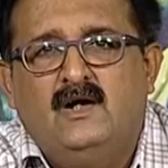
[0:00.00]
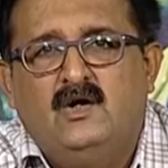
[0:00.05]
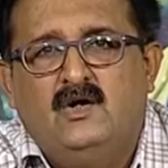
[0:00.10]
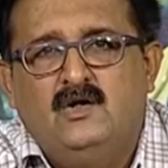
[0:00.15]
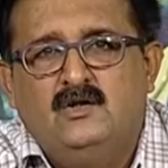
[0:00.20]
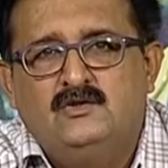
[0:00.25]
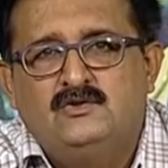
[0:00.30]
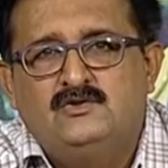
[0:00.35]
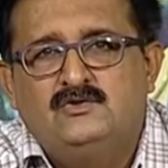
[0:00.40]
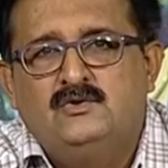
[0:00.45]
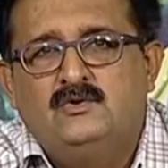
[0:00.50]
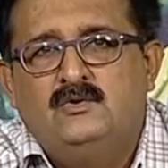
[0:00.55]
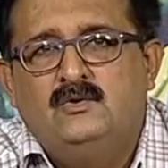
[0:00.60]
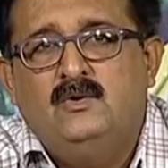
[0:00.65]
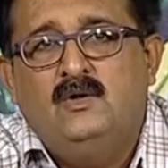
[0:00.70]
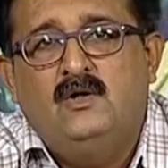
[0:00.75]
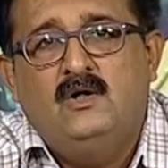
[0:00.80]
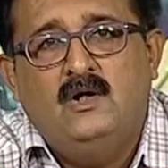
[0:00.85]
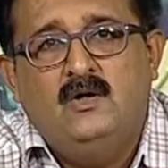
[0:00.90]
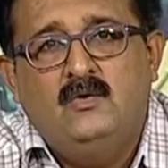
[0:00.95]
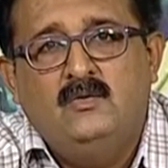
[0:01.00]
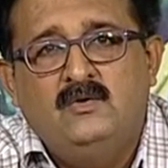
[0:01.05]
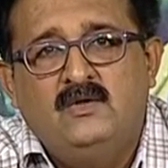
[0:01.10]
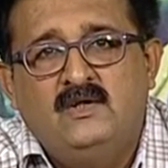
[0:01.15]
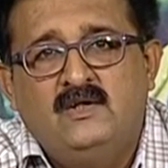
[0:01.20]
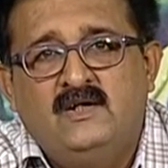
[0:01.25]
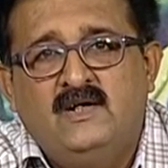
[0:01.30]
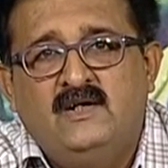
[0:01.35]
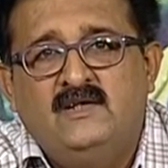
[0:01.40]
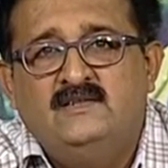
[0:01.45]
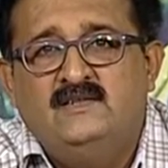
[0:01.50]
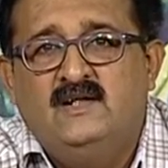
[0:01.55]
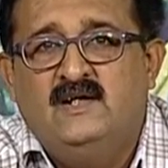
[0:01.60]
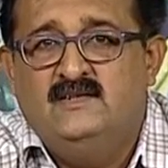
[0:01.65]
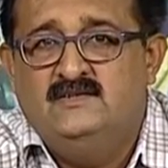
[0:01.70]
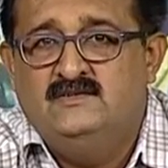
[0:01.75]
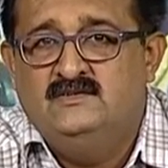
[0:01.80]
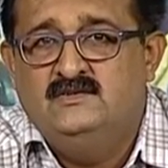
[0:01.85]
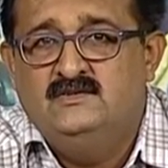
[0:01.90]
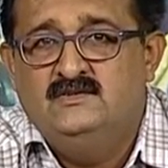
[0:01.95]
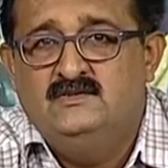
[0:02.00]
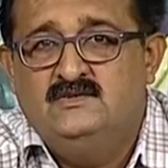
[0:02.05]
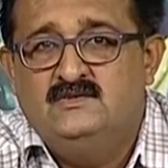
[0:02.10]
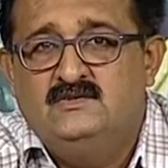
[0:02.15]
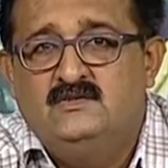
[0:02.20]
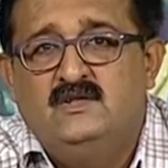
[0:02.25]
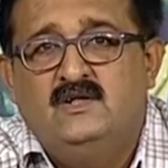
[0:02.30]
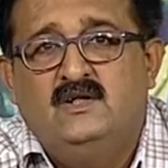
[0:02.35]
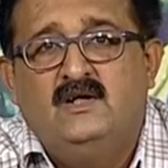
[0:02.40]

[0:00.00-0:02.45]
also how data is accessed